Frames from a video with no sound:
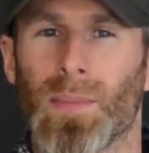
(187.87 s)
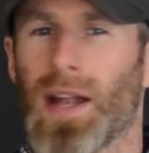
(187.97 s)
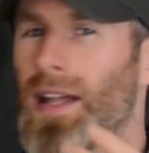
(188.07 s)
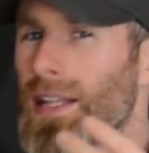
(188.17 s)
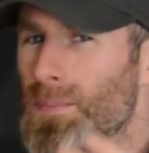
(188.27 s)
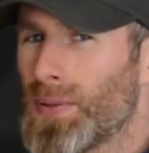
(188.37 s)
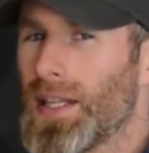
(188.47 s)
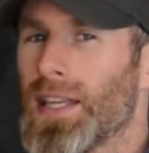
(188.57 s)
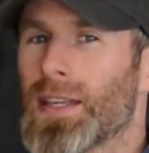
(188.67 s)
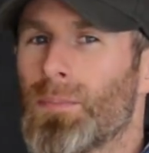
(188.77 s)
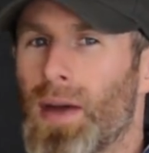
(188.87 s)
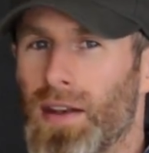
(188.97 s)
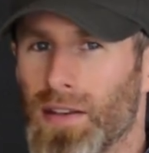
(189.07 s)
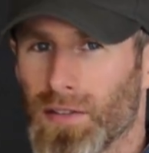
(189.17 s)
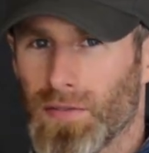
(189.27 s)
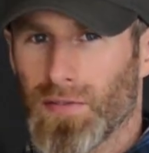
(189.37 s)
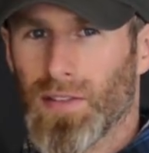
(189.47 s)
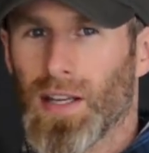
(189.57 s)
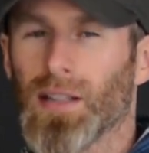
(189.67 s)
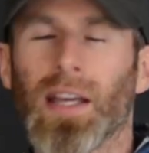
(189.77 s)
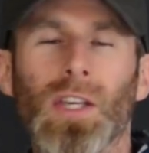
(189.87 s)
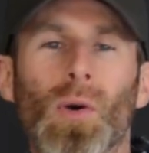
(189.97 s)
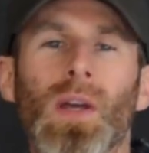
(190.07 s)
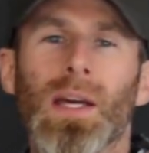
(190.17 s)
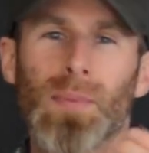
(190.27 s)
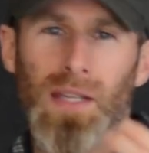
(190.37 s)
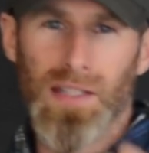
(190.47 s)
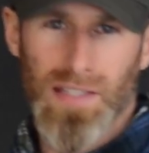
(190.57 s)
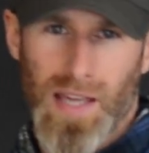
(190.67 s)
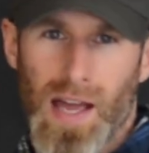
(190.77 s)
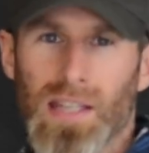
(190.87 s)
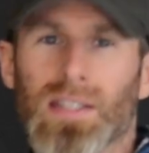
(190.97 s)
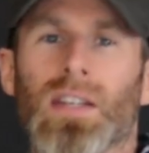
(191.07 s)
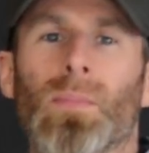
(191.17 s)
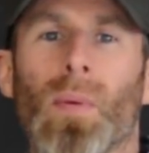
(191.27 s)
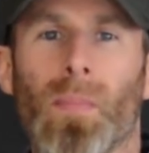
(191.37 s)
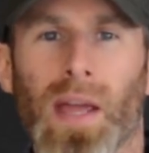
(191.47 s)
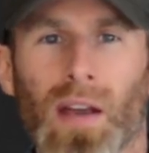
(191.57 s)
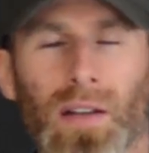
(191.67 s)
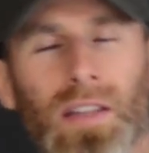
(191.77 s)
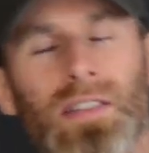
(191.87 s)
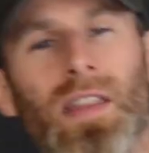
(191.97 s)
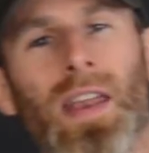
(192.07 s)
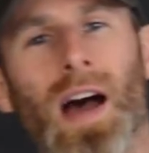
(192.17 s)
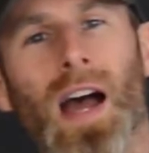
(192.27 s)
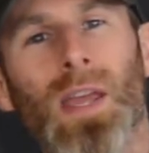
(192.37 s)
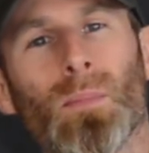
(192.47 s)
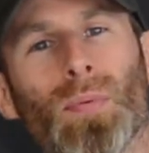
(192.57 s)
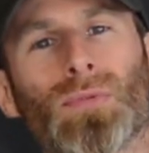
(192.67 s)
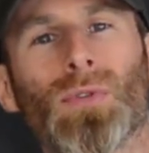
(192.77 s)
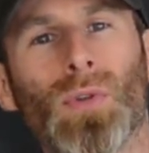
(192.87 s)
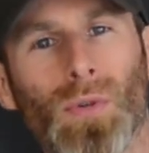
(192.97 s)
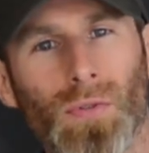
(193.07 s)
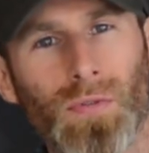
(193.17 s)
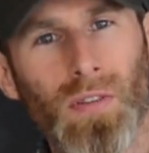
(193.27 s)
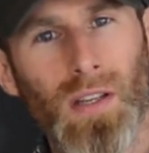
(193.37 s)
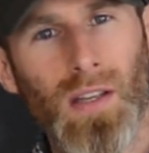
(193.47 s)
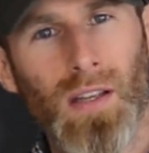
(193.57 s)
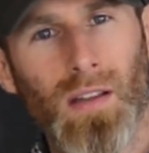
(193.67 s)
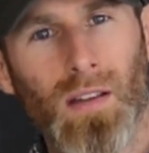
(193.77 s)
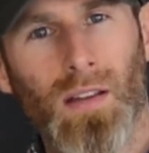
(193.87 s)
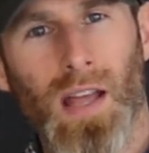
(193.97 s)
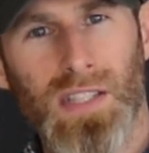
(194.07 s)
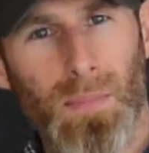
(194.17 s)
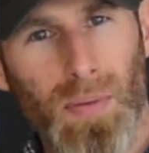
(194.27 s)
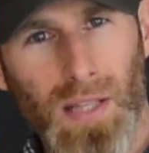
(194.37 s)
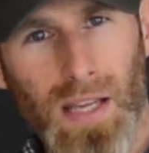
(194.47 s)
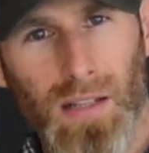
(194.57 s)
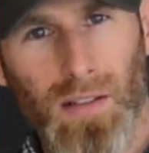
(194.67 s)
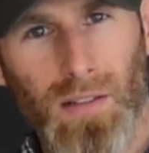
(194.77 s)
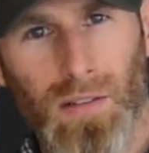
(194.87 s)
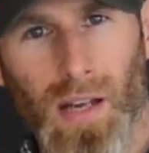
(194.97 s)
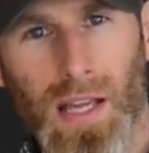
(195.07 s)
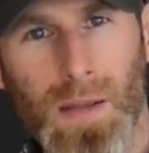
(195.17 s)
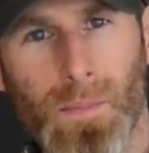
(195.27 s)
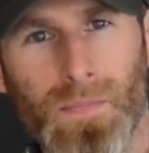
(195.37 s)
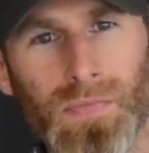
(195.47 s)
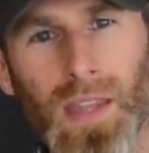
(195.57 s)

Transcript: But I like playing competitive. I like going up against guys that are prepared because then I improve as a player, right?